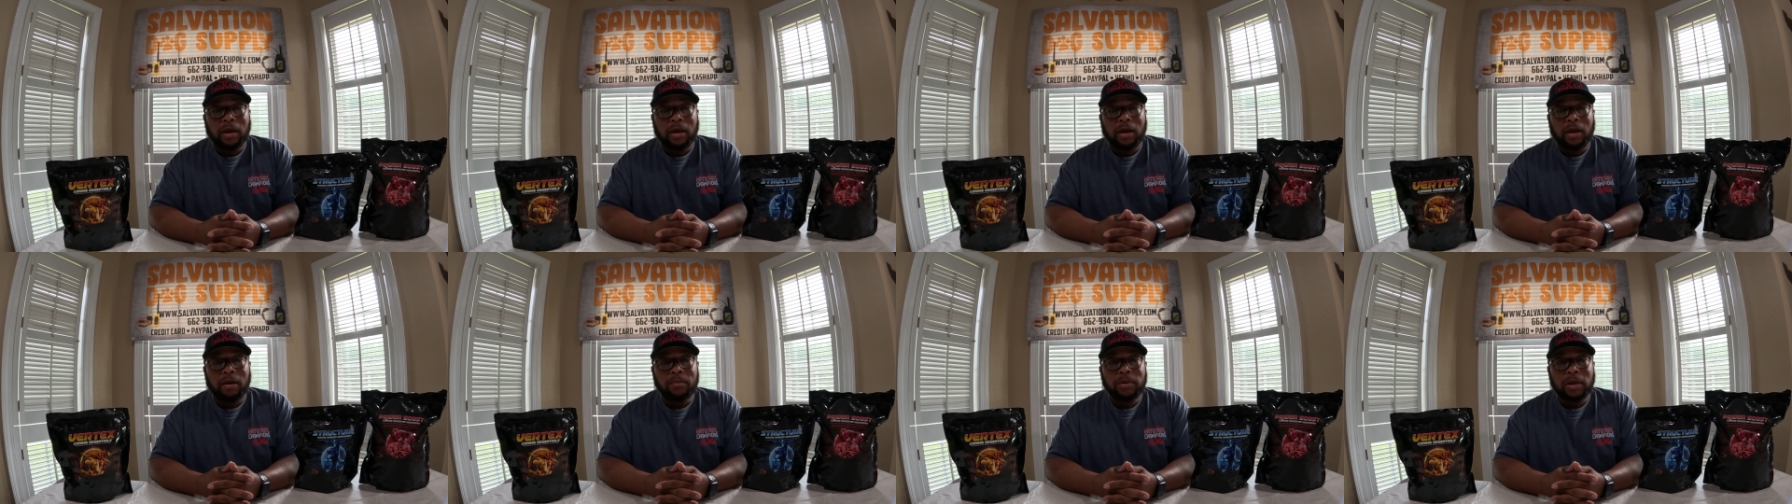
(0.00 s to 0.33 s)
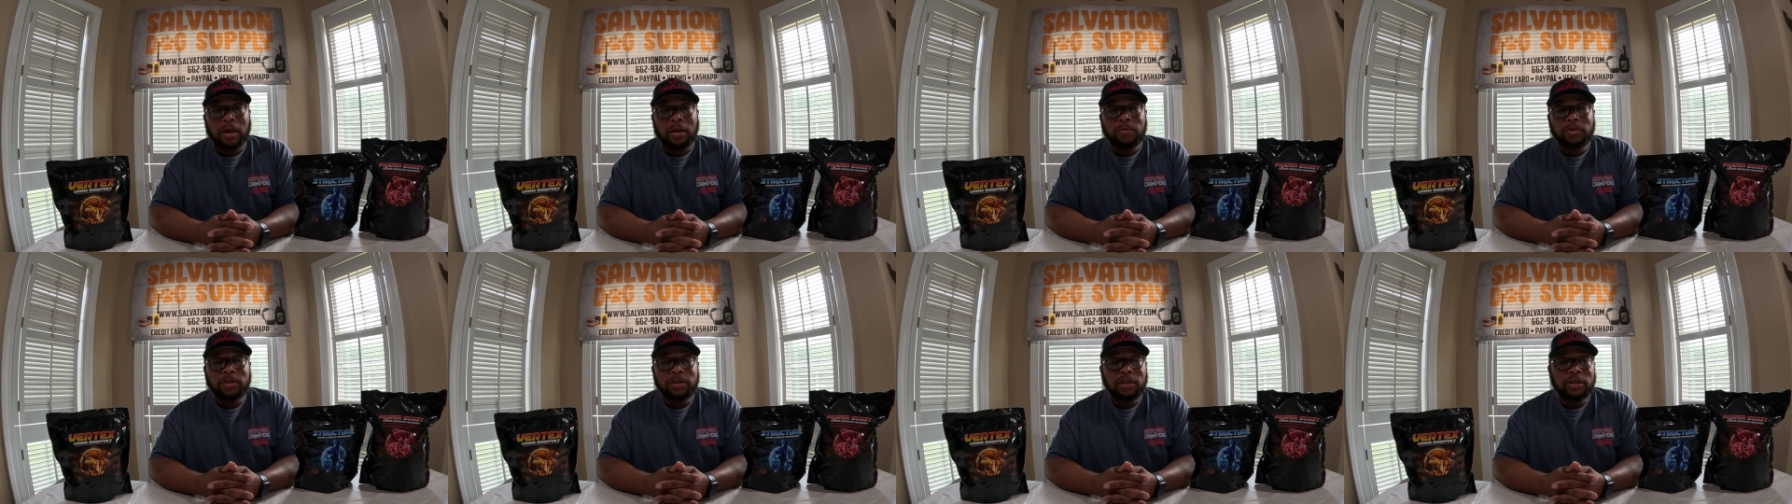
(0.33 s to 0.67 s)
I'm,
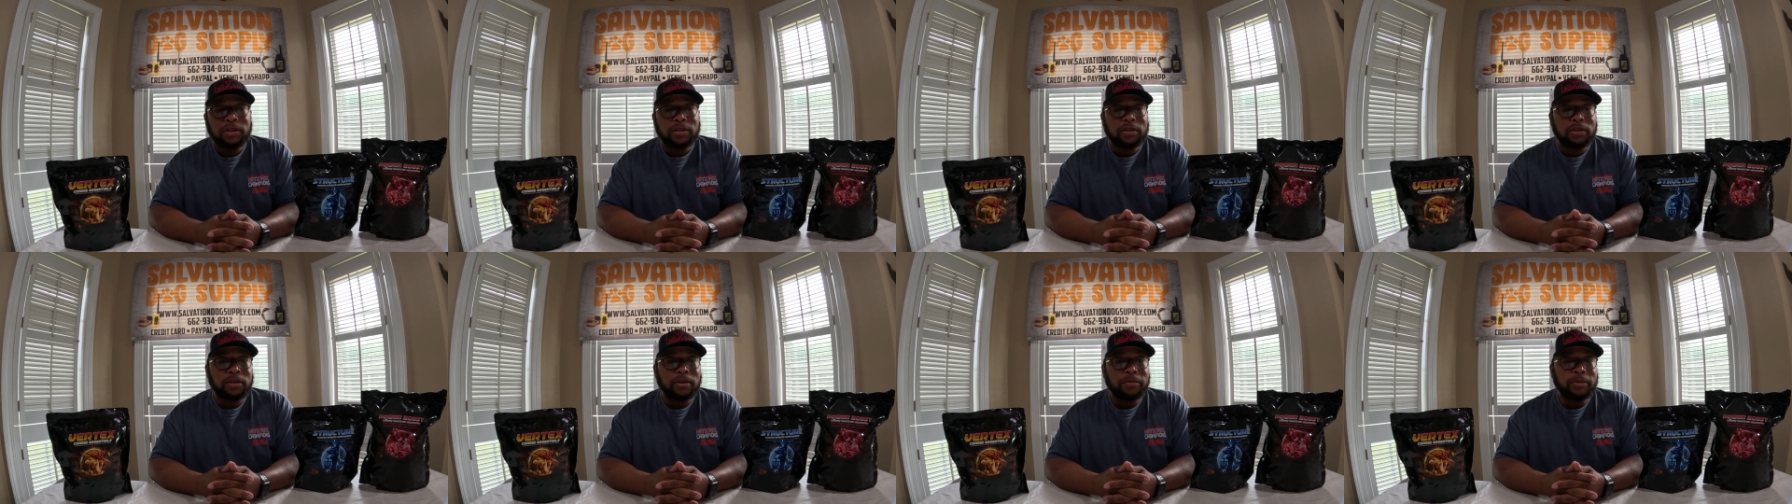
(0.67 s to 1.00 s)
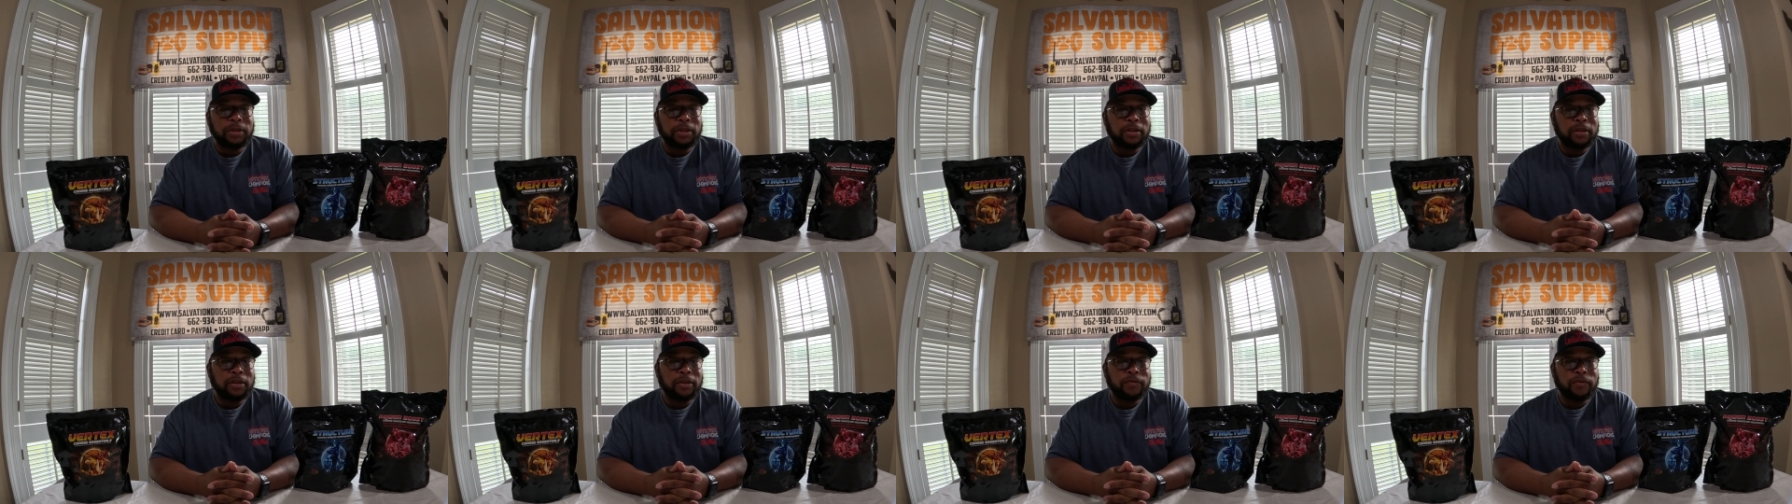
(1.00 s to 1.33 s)
I'm seeing so
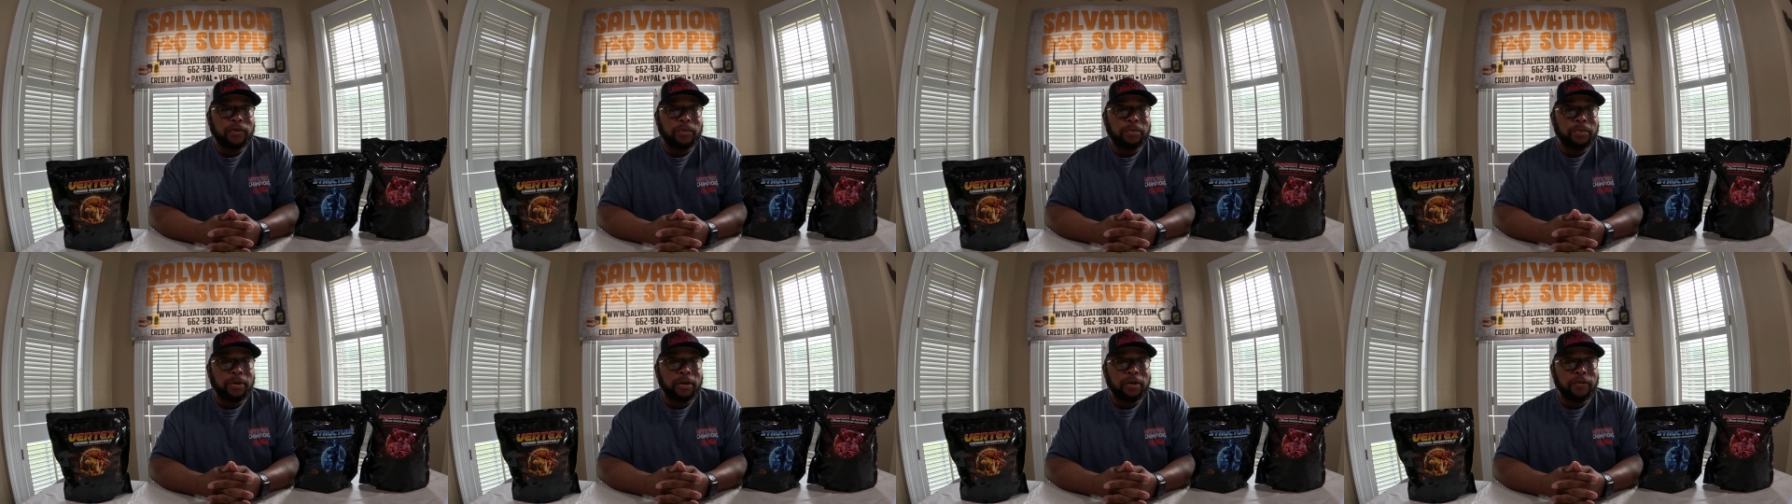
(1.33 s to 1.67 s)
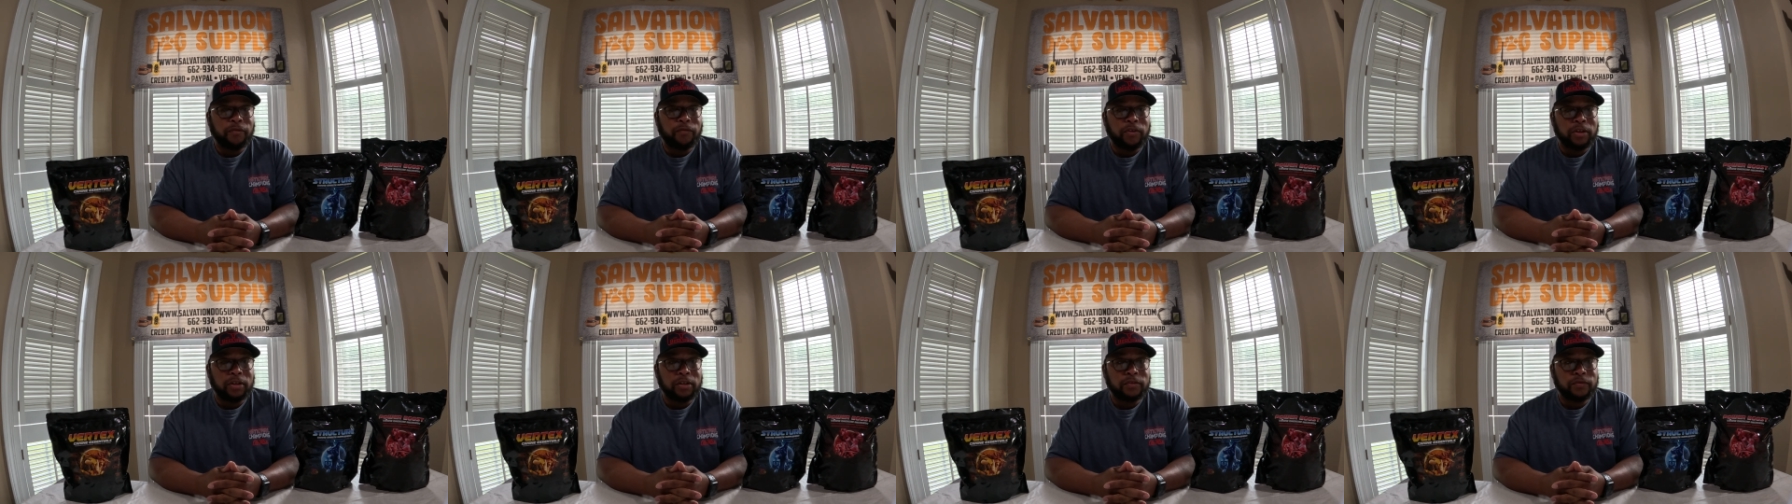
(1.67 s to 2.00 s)
many different
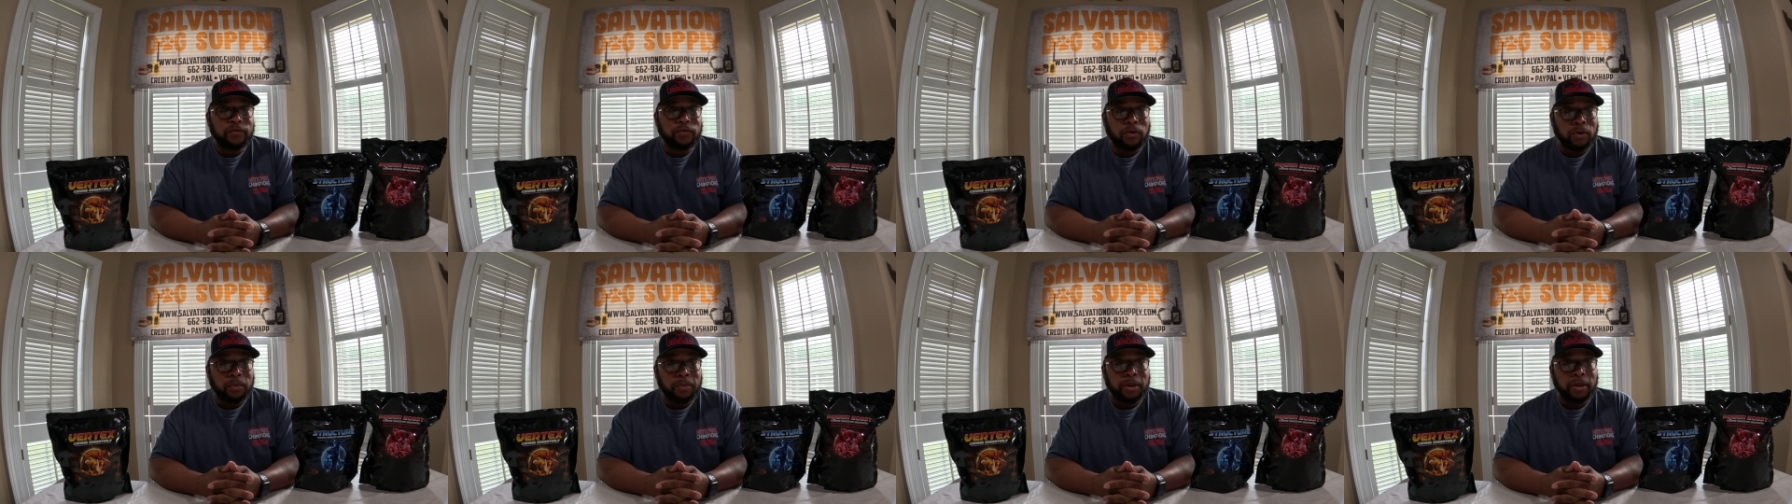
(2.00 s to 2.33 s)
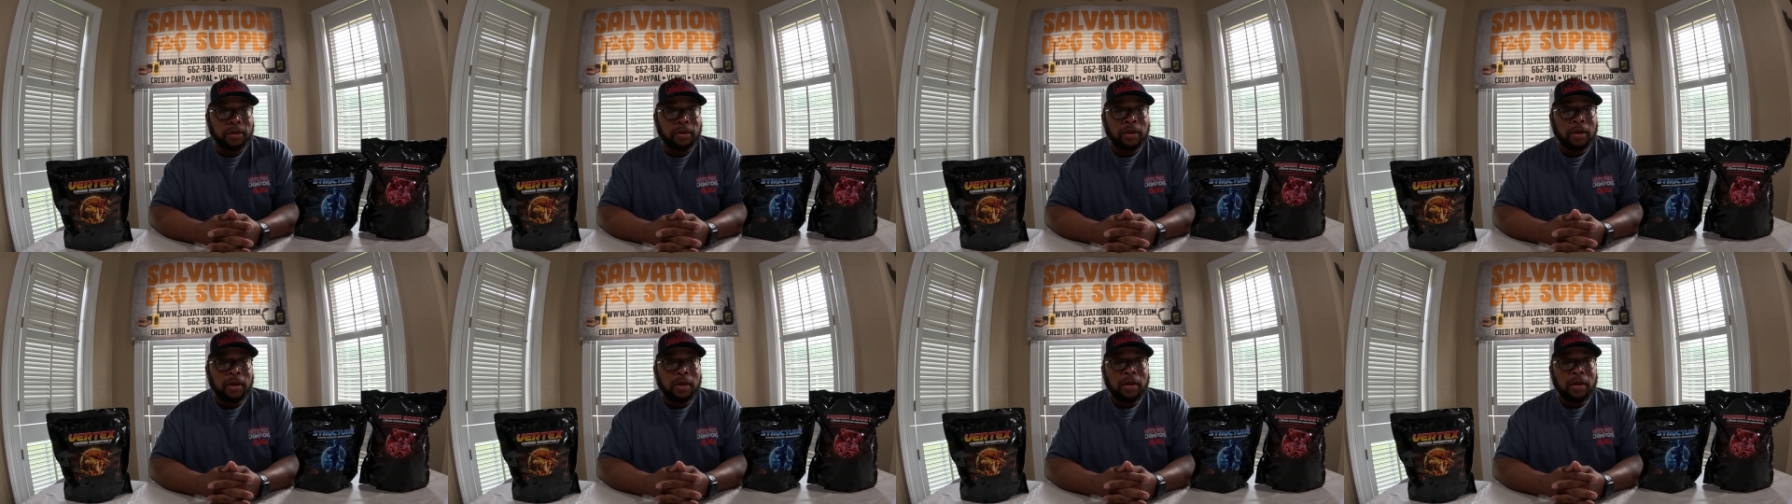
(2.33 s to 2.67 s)
benefits from it.